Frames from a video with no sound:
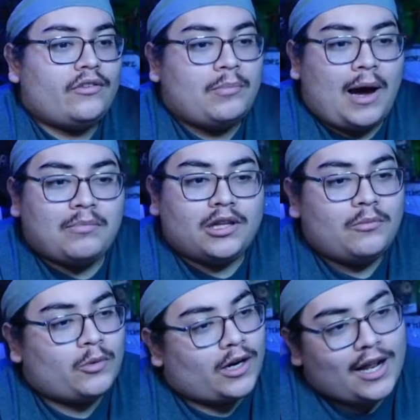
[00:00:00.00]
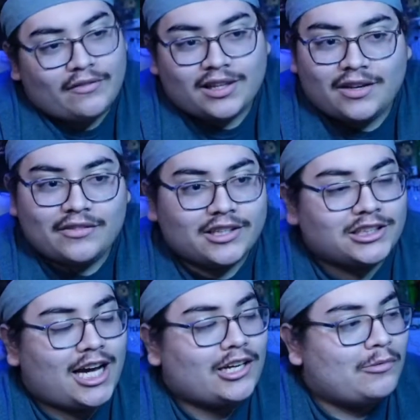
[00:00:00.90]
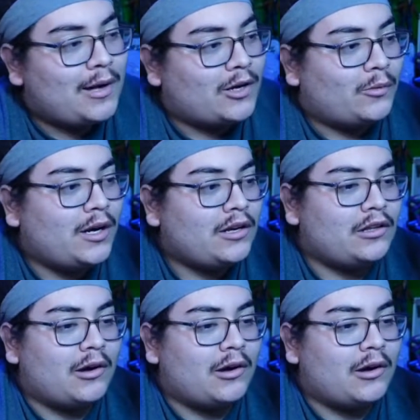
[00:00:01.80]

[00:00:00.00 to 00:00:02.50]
if it pops up, we're going to have to give it a shot no matter what.